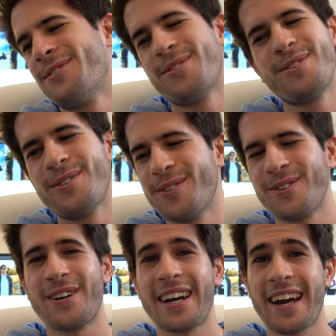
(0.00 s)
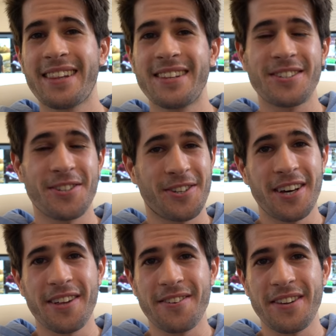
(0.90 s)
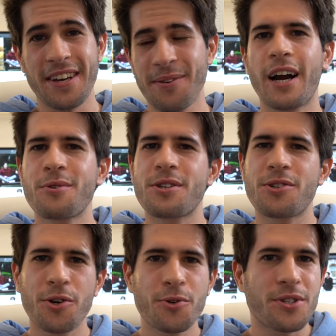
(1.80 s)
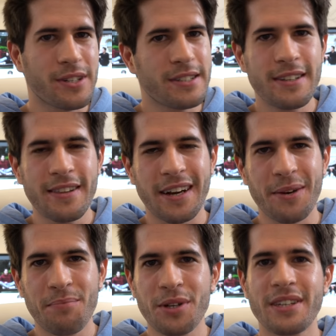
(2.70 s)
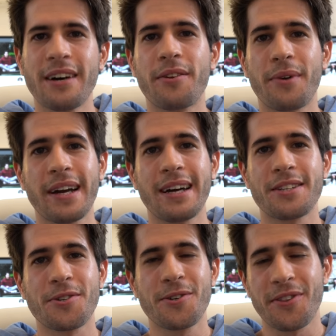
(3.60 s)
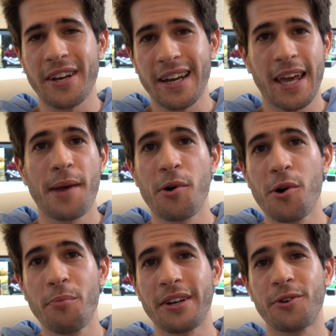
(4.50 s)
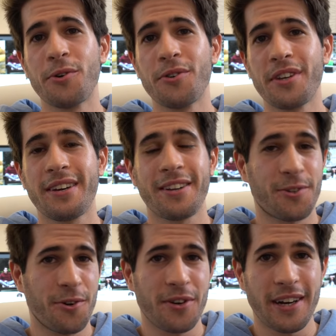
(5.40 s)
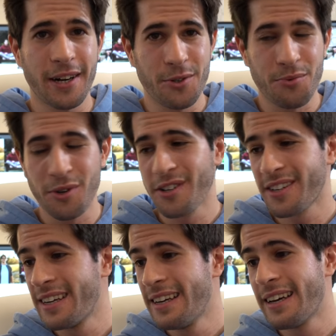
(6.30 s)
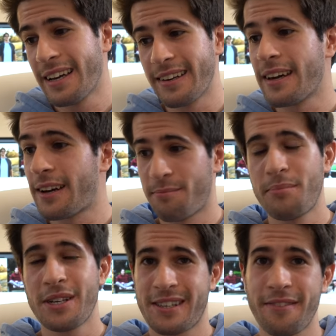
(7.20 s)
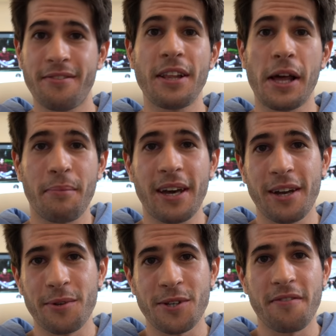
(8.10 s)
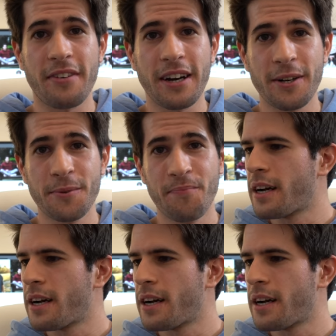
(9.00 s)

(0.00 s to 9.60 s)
Ooh, I had this just the other day. I was so certain that I'd put down the right answer and then I came home and Googled it and it turned out I was wrong. And yeah, basically felt like my head was on fire.